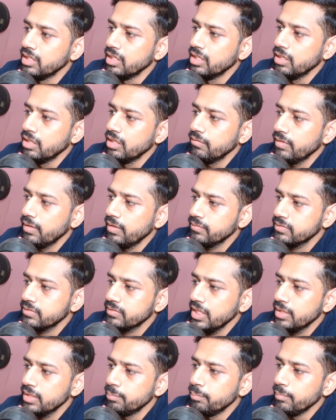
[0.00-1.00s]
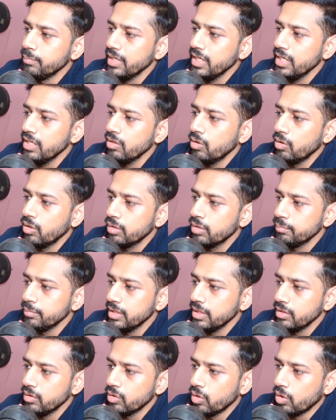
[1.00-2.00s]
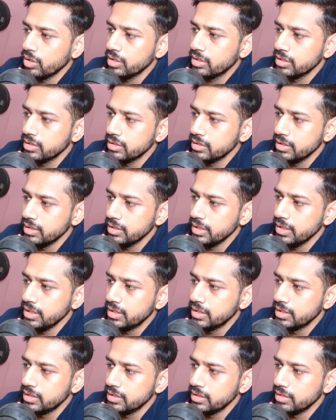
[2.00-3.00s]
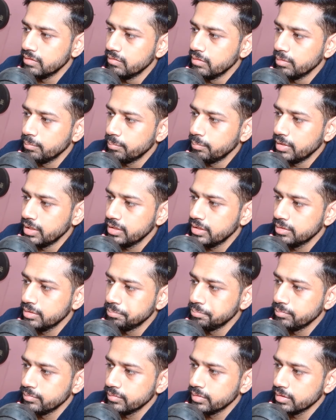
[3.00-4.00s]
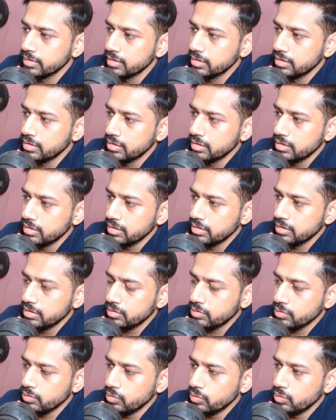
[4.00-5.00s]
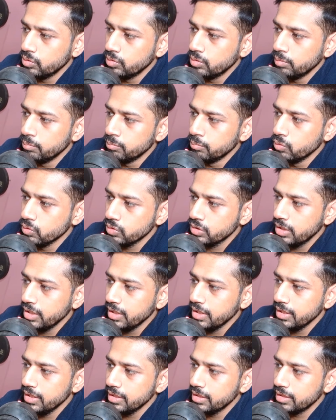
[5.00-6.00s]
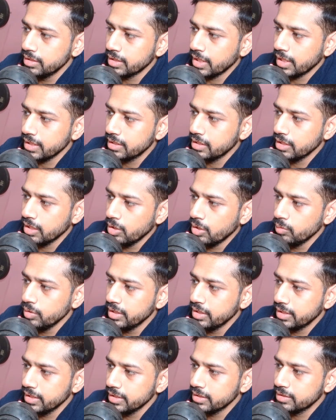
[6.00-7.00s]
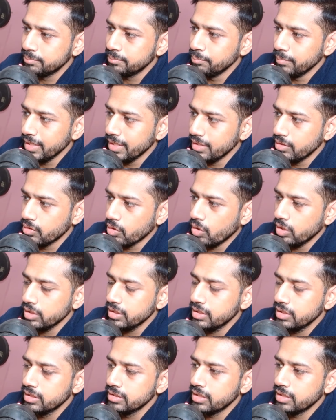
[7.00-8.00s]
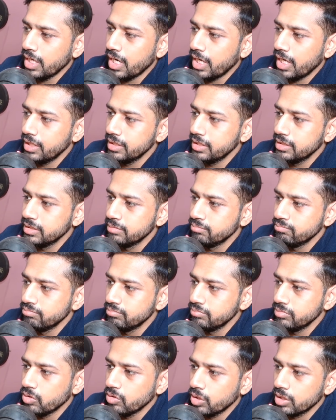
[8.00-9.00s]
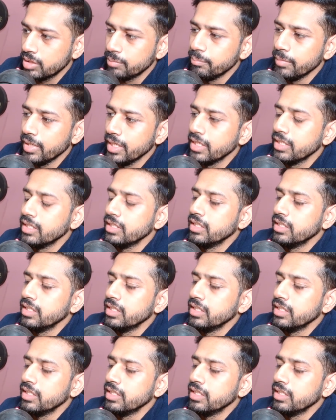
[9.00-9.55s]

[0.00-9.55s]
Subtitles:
Website may or may not need development. So mostly right now it is may not and not may.